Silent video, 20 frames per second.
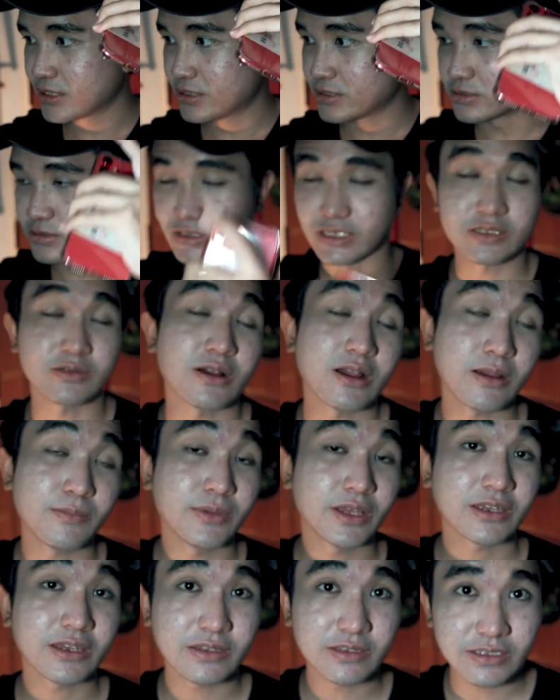So that's why I'm
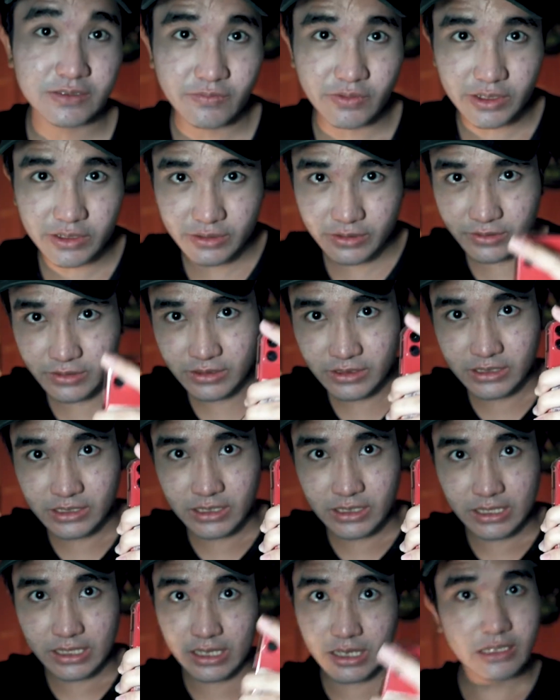making this video.
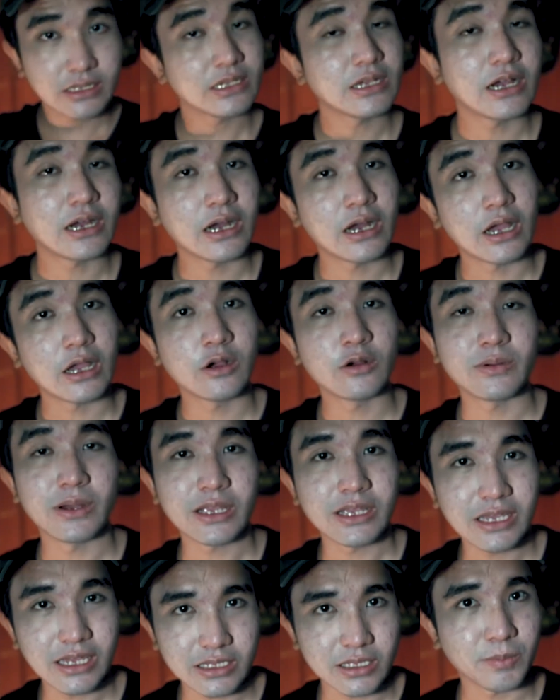And yeah, I hope I
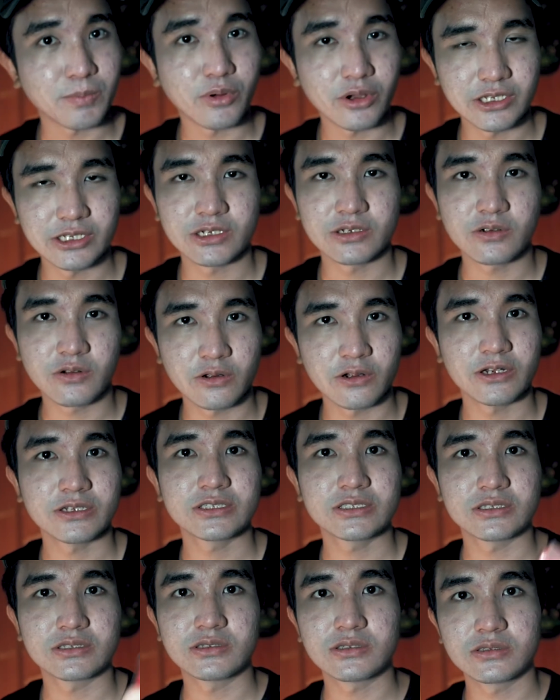get the point across